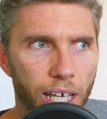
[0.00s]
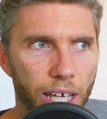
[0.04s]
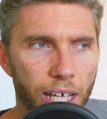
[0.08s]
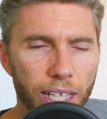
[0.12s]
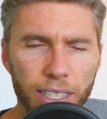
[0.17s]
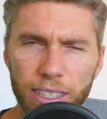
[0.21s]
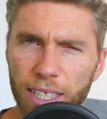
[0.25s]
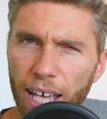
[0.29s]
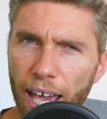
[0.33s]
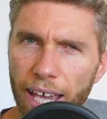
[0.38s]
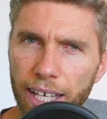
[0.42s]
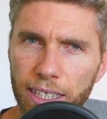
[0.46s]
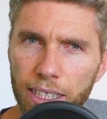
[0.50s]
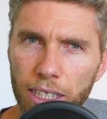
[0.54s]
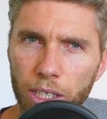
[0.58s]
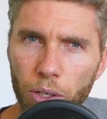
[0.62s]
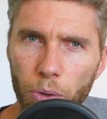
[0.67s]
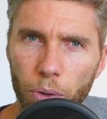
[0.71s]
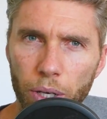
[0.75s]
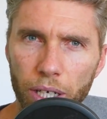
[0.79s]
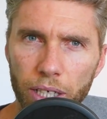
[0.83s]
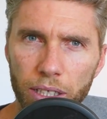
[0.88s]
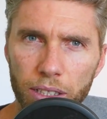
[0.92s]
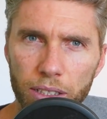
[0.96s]
it's 80
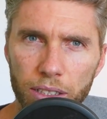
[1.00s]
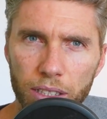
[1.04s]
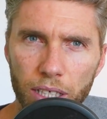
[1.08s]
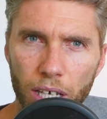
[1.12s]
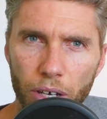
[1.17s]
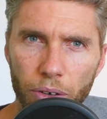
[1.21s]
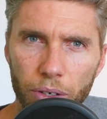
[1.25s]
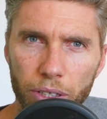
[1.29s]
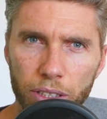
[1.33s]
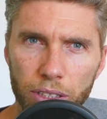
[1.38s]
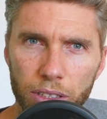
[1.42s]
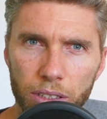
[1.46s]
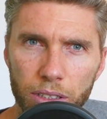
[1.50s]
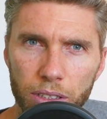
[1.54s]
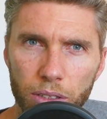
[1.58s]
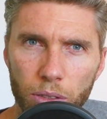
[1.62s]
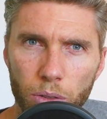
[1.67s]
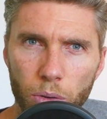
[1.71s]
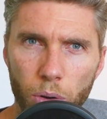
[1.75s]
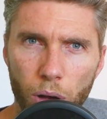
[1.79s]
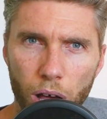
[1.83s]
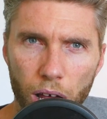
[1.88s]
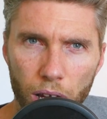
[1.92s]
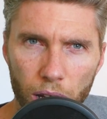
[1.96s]
quid, so it's
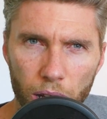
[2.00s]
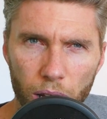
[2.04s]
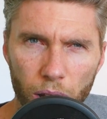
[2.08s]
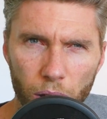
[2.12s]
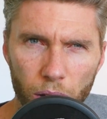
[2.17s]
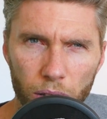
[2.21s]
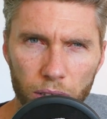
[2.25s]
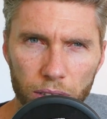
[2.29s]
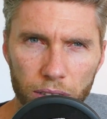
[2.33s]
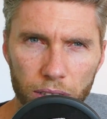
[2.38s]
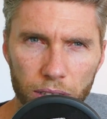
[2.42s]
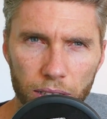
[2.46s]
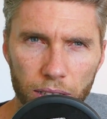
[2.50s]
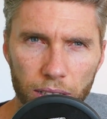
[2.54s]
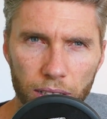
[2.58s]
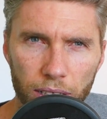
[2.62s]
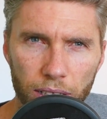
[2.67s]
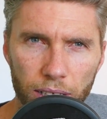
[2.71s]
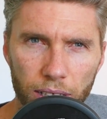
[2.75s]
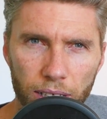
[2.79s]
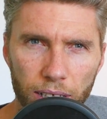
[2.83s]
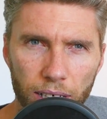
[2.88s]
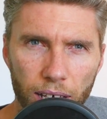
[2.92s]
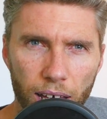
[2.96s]
quite a lot,
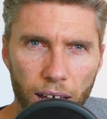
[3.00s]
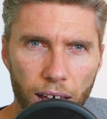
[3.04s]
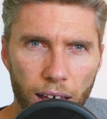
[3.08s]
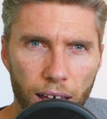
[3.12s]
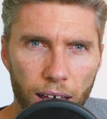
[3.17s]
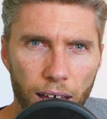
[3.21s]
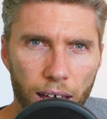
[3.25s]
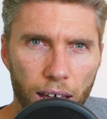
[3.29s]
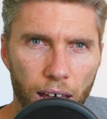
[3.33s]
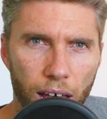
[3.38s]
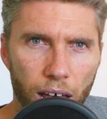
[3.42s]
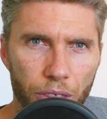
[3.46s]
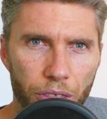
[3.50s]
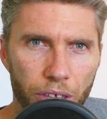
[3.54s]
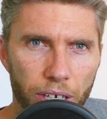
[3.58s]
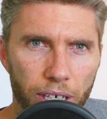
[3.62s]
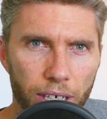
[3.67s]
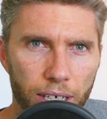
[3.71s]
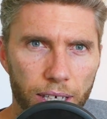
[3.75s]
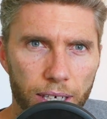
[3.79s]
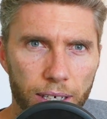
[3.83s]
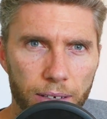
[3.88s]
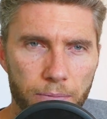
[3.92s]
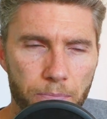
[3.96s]
uh, I
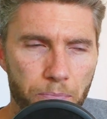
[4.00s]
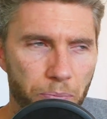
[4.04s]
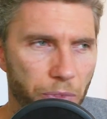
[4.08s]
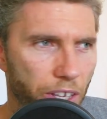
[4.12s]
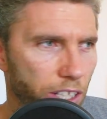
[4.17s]
think.